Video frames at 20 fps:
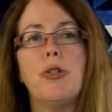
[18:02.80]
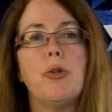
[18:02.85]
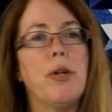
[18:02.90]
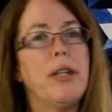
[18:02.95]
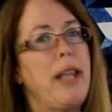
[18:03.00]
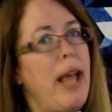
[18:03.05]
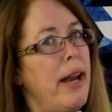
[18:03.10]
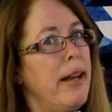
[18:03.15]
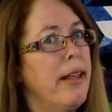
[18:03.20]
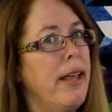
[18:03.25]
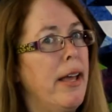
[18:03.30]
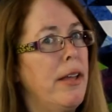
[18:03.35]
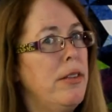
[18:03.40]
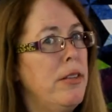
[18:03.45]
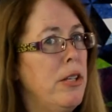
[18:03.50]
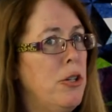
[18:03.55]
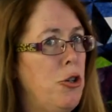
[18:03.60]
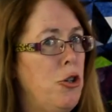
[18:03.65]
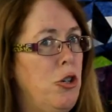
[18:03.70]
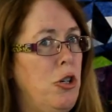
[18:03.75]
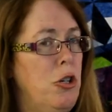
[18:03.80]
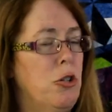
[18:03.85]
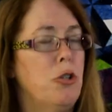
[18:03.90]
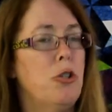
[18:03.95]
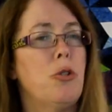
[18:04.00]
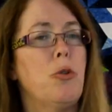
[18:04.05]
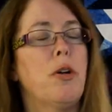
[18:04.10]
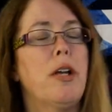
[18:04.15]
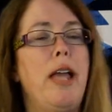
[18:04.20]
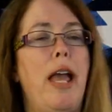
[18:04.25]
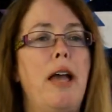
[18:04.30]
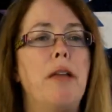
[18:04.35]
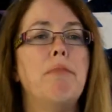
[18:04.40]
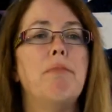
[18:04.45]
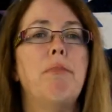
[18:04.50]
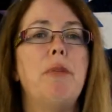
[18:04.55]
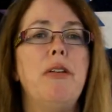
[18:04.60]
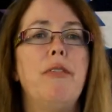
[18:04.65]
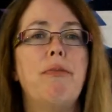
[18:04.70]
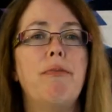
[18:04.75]
doing that again this year. So again,
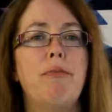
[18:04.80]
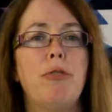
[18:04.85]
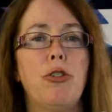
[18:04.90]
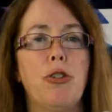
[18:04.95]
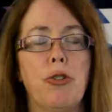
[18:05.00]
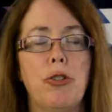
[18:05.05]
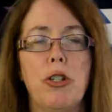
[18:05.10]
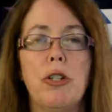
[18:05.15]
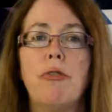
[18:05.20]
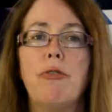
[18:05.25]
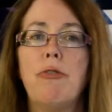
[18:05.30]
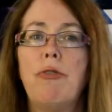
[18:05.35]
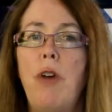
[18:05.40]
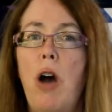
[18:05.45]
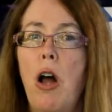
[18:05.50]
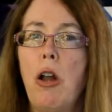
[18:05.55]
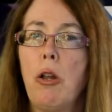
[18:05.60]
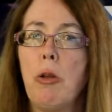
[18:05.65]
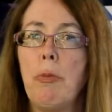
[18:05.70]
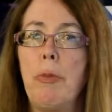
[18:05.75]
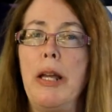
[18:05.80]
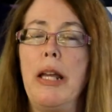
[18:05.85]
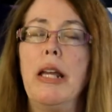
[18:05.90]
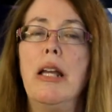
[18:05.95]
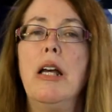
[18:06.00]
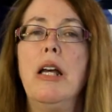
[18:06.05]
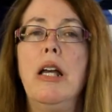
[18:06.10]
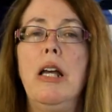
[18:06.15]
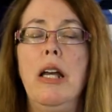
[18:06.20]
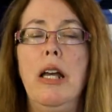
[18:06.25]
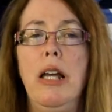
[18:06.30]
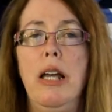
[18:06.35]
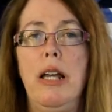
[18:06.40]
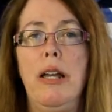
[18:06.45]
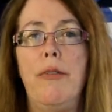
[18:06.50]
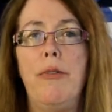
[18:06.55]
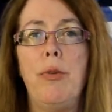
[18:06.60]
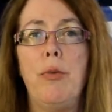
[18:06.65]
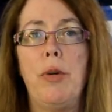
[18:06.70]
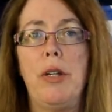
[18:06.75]
be sure to follow me
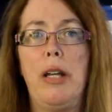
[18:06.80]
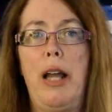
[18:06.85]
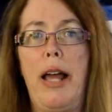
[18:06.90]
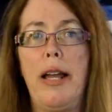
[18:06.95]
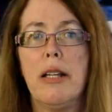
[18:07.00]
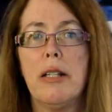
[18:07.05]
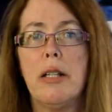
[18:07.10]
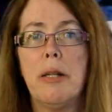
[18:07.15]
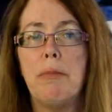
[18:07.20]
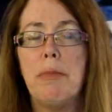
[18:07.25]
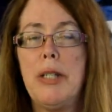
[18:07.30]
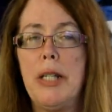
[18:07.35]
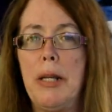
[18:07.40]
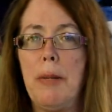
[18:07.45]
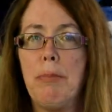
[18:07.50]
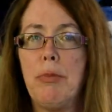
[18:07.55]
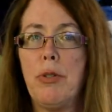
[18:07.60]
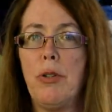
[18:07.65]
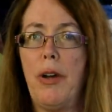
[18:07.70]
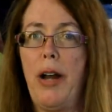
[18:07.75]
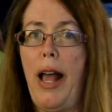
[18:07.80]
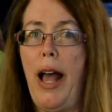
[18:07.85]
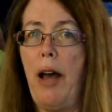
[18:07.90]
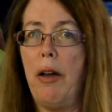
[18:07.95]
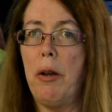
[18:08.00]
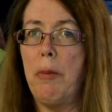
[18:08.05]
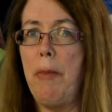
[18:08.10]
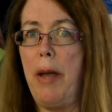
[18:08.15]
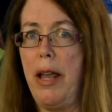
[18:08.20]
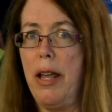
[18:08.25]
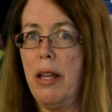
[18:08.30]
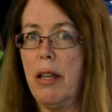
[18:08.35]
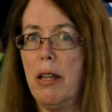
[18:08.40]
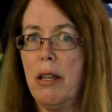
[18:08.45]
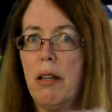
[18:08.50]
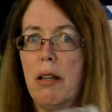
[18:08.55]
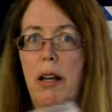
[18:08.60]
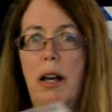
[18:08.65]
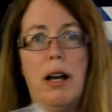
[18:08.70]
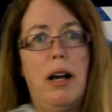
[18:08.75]
if you would like some tips on how to make
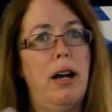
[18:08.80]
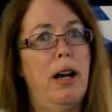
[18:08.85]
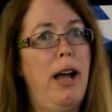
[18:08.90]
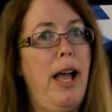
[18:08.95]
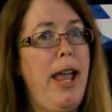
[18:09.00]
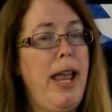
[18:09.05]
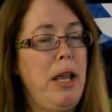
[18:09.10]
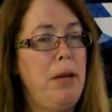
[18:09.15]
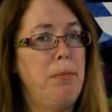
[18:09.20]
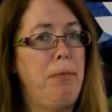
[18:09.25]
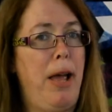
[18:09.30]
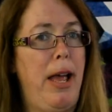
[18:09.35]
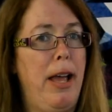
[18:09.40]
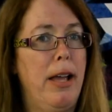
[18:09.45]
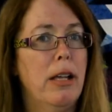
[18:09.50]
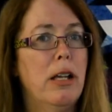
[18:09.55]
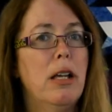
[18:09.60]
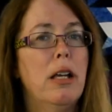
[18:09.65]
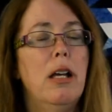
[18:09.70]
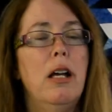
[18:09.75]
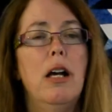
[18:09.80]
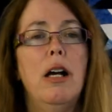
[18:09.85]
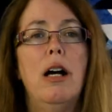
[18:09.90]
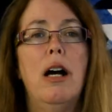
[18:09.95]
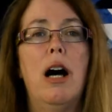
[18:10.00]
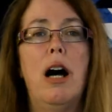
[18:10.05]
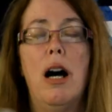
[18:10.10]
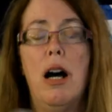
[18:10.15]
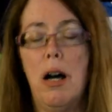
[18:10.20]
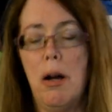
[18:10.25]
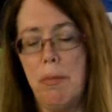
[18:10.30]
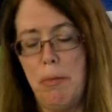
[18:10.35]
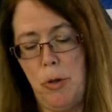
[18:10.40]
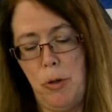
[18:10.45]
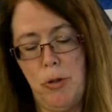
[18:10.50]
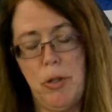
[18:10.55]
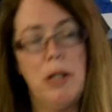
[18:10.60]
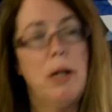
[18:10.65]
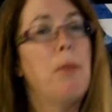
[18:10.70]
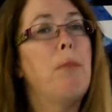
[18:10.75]
a handbag
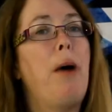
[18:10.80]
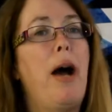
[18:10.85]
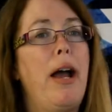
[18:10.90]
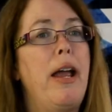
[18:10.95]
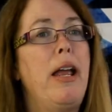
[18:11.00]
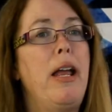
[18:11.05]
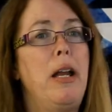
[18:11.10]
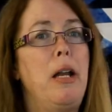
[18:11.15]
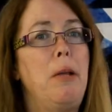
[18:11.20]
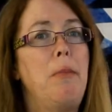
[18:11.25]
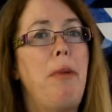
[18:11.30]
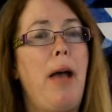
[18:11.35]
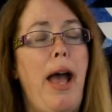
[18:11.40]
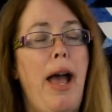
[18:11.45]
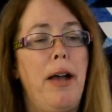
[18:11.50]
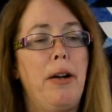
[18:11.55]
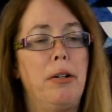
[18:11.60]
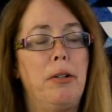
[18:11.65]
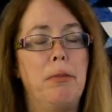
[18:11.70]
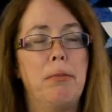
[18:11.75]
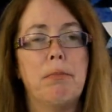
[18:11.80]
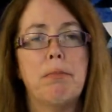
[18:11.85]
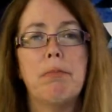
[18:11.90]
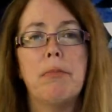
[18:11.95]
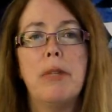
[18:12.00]
using a By Annie pattern.